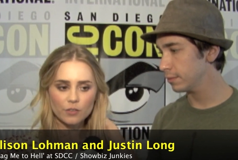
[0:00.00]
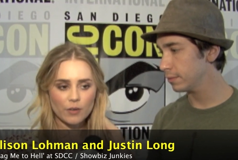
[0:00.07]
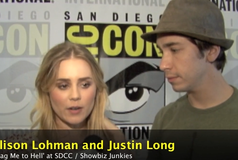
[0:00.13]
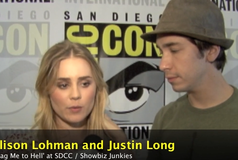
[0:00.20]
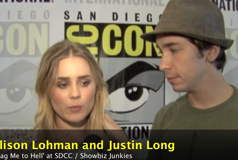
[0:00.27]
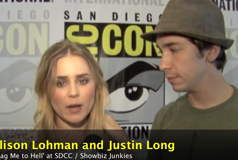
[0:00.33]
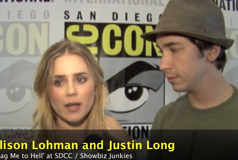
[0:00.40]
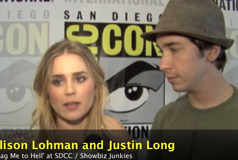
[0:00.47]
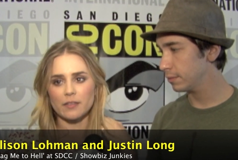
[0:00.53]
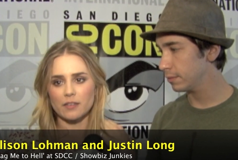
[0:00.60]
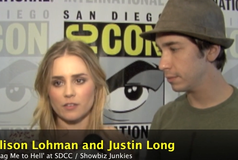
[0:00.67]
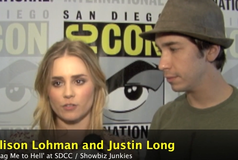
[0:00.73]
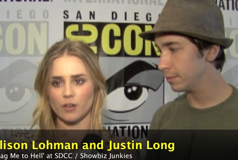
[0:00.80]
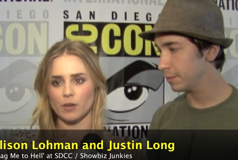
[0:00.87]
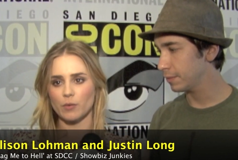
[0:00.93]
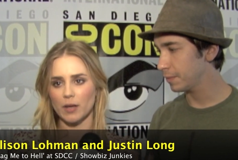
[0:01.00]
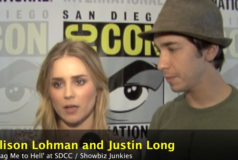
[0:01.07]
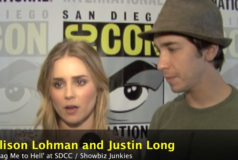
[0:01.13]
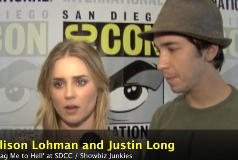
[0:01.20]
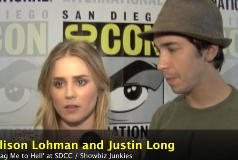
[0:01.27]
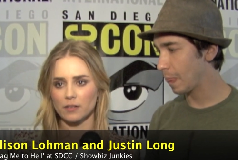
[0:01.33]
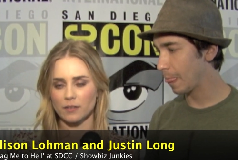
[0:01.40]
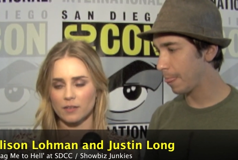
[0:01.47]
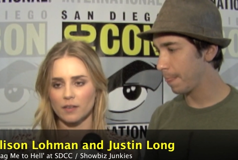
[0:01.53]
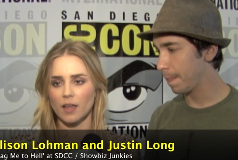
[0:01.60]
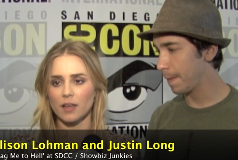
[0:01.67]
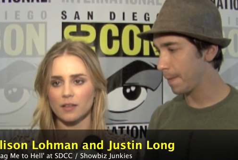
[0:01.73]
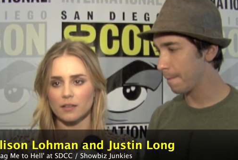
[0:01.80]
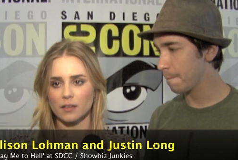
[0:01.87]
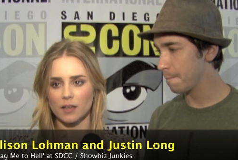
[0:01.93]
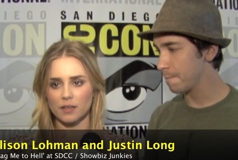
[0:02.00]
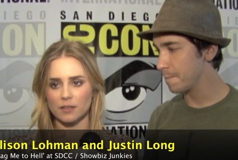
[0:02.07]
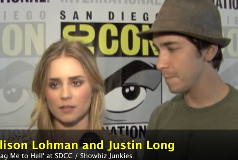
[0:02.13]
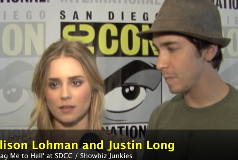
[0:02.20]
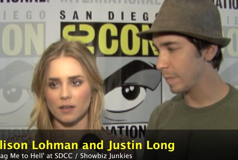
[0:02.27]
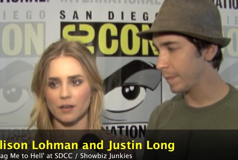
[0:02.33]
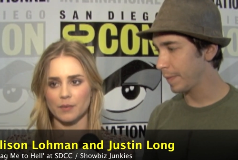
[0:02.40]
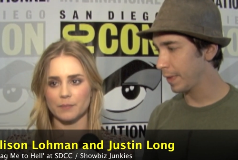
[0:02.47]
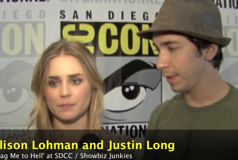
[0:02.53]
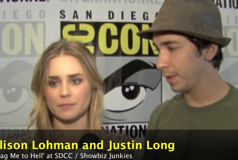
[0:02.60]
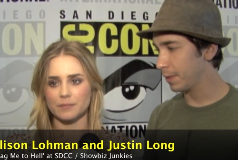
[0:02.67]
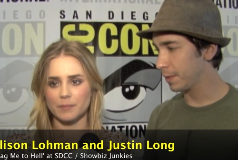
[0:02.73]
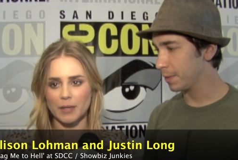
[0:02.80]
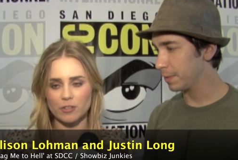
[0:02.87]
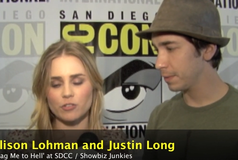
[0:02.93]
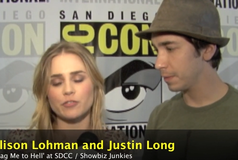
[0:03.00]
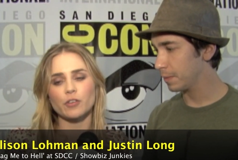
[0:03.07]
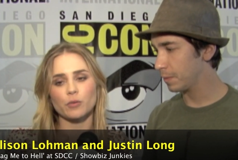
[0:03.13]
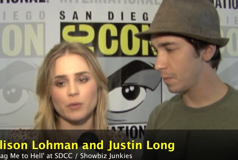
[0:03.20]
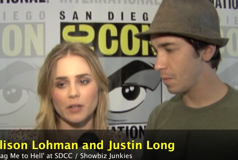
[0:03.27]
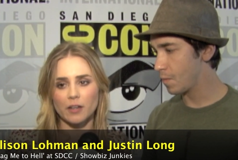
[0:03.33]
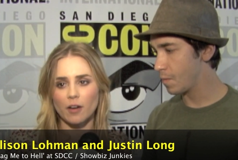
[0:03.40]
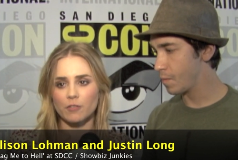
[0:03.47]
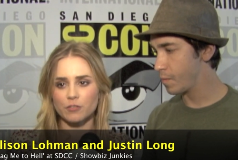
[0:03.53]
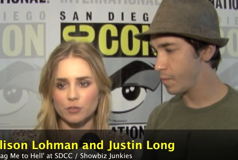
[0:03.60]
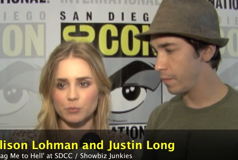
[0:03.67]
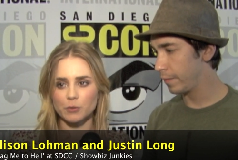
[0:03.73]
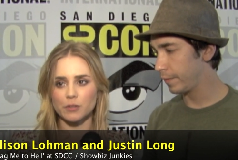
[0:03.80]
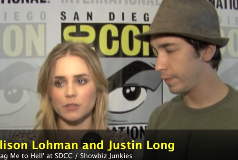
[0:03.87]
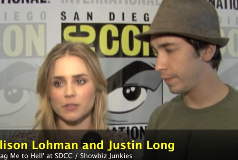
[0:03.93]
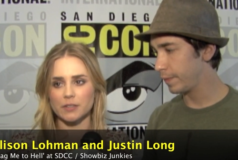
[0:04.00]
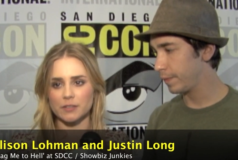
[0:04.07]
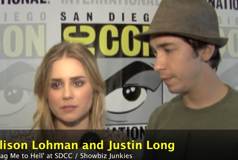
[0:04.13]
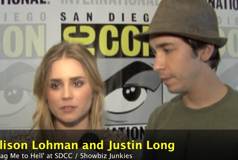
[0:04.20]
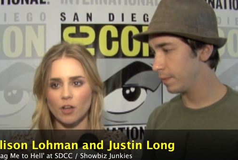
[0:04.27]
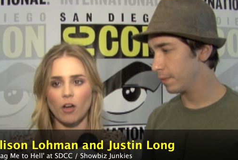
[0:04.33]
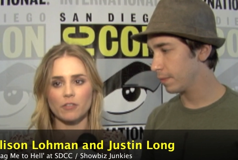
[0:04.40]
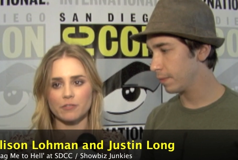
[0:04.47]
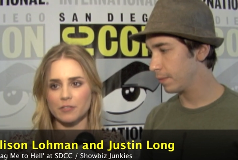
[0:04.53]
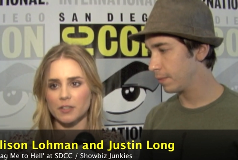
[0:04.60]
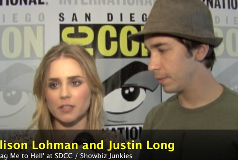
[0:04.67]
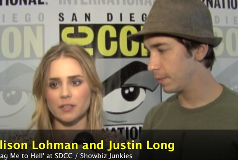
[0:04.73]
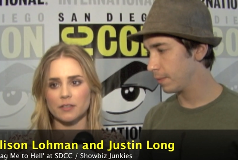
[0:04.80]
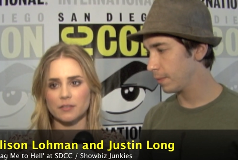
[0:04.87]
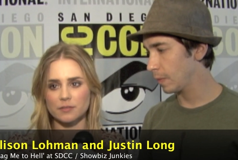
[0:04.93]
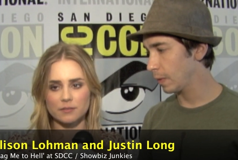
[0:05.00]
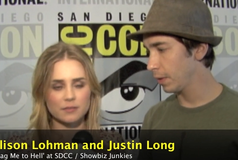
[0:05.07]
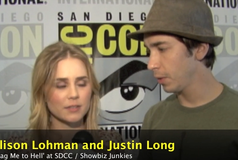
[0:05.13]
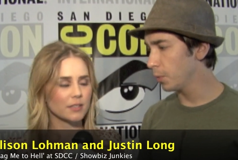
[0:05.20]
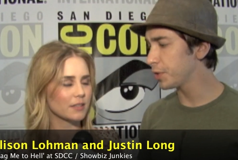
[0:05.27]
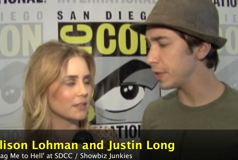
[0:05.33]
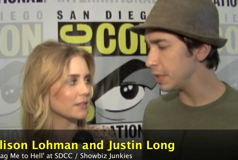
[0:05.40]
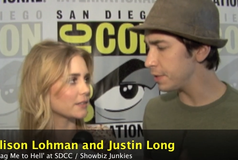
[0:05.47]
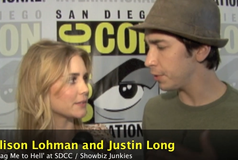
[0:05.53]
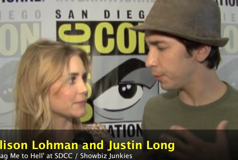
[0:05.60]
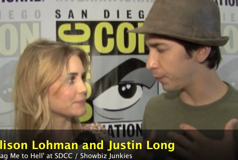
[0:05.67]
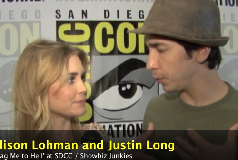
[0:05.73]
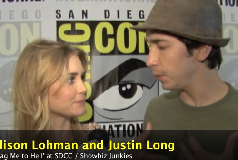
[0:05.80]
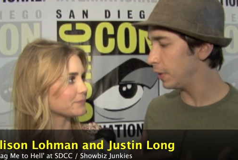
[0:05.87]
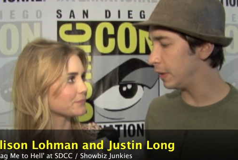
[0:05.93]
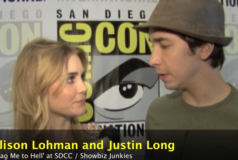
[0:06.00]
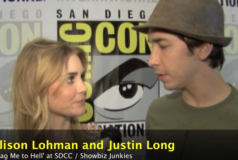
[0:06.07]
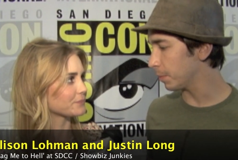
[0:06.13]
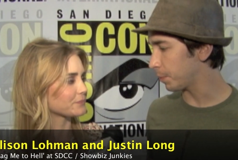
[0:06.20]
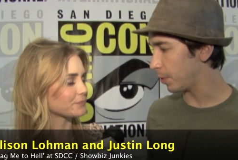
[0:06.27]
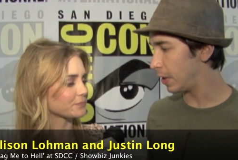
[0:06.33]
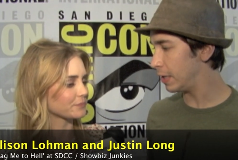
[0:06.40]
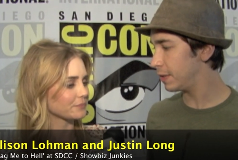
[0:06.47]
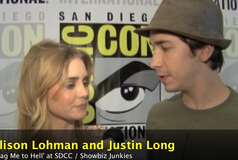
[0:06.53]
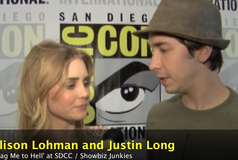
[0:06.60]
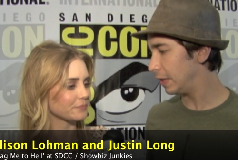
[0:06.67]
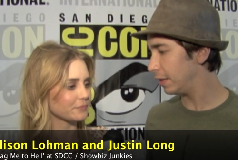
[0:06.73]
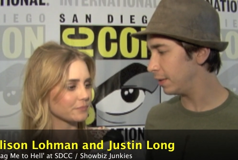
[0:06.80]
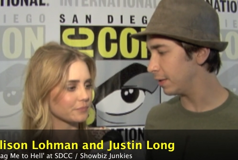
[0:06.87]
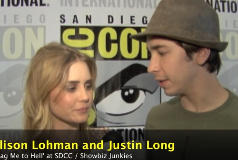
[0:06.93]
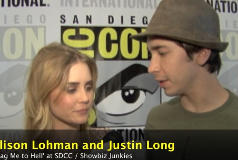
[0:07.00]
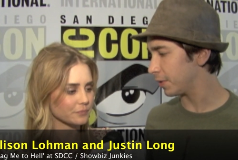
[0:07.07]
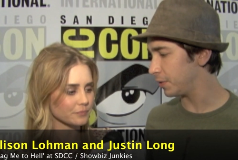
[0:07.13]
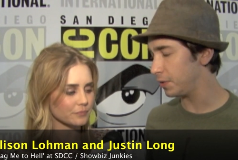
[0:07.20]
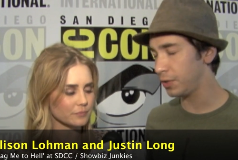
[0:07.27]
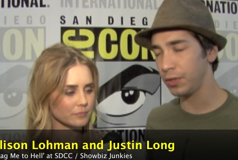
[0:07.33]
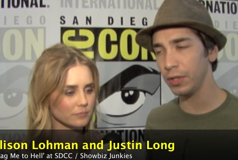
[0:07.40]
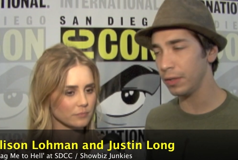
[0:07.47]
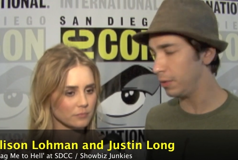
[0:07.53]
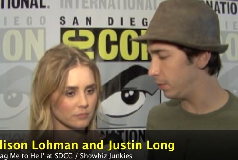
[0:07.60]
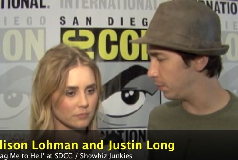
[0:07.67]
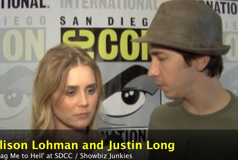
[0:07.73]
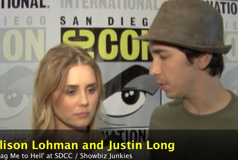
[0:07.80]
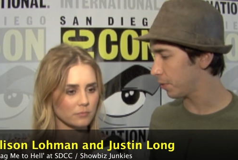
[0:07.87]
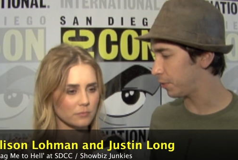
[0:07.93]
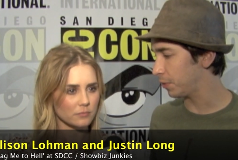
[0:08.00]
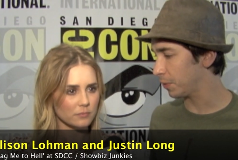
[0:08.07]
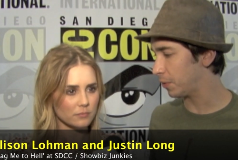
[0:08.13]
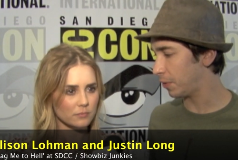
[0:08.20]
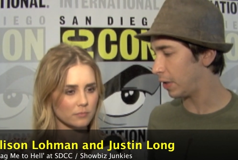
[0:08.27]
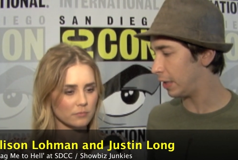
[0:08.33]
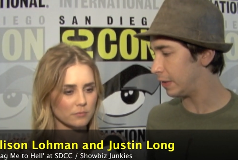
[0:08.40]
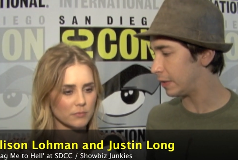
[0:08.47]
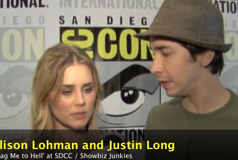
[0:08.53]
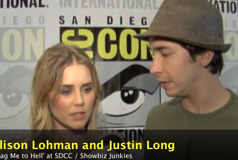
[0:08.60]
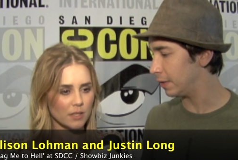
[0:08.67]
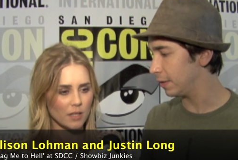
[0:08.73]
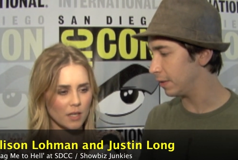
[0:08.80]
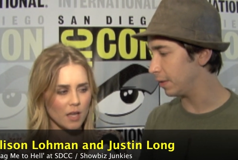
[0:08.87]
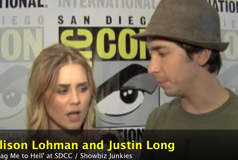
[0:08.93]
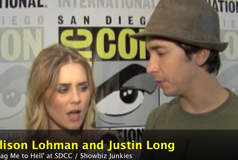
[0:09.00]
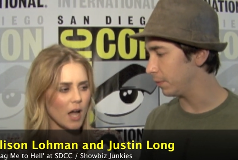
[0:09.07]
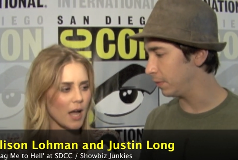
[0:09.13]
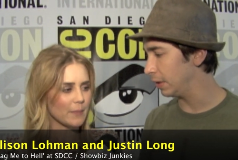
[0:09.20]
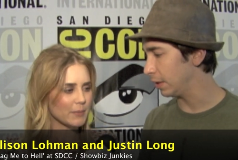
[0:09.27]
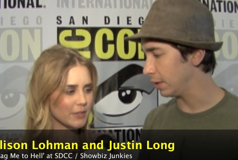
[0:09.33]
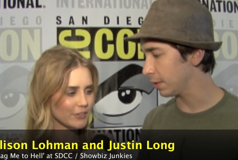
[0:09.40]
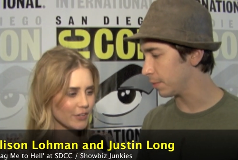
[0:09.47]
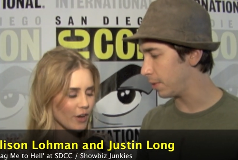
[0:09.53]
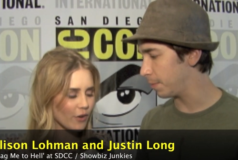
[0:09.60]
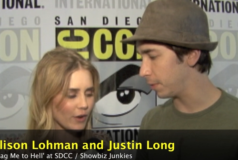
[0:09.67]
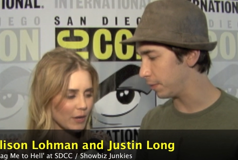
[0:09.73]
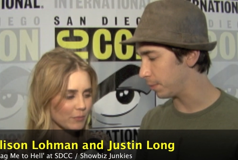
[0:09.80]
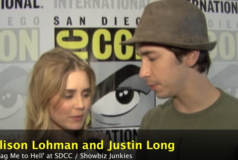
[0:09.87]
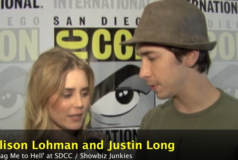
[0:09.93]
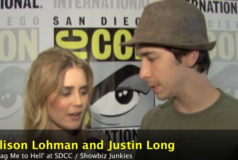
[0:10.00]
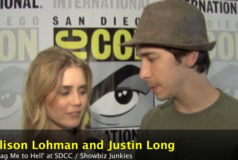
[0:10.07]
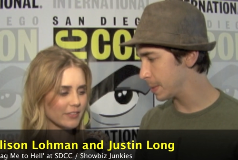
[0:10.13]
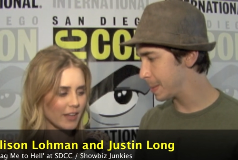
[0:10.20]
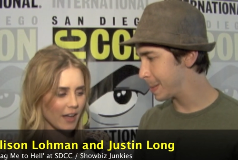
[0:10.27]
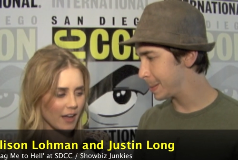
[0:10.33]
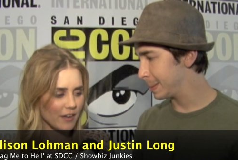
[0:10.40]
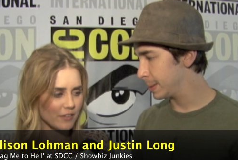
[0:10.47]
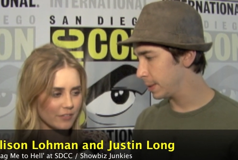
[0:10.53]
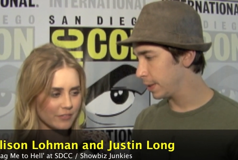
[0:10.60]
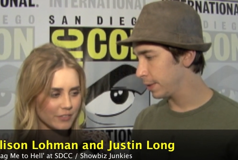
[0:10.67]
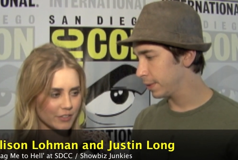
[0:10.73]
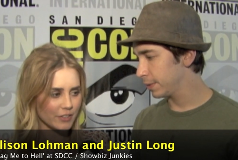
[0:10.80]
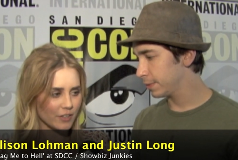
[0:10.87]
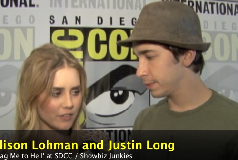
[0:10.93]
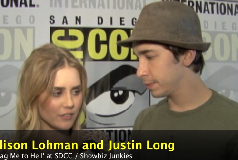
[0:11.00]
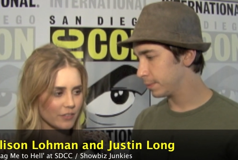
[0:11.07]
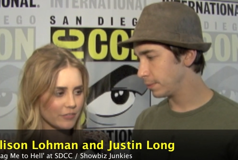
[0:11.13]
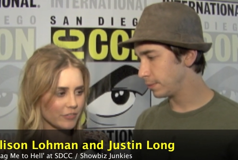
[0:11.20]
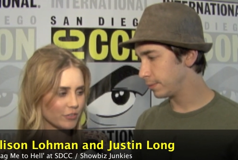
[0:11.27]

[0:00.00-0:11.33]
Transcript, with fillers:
Speaker 1: great way, this great way on set, and um, makes you feel really comfortable and confident.
Speaker 2: Was it easier for you to decompress then? Like, cause she, you go through crazy. I mean, really, I mean,
Speaker 1: no, I would have to have you know a